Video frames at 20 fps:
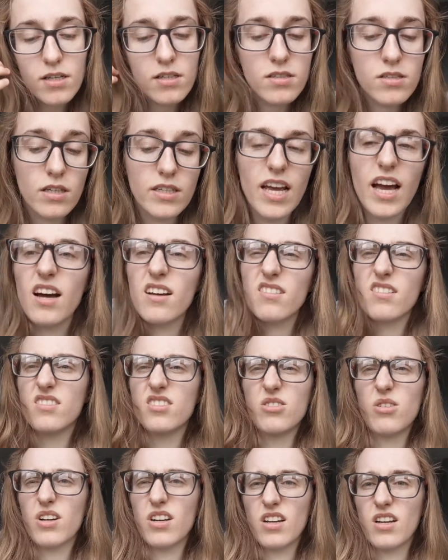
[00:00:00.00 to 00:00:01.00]
So
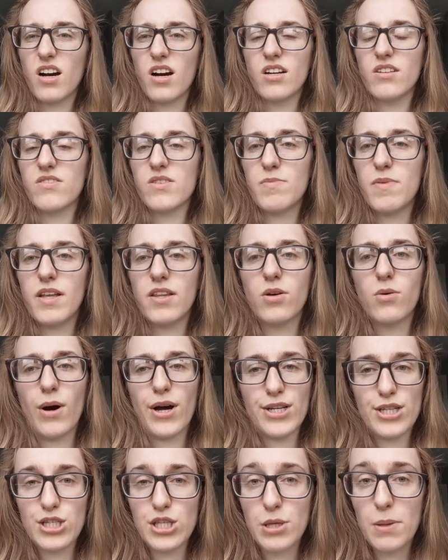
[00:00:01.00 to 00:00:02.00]
I can kind of split the
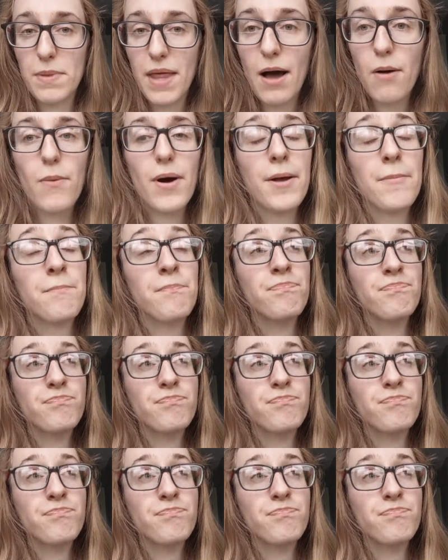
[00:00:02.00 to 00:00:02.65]
questions up that way.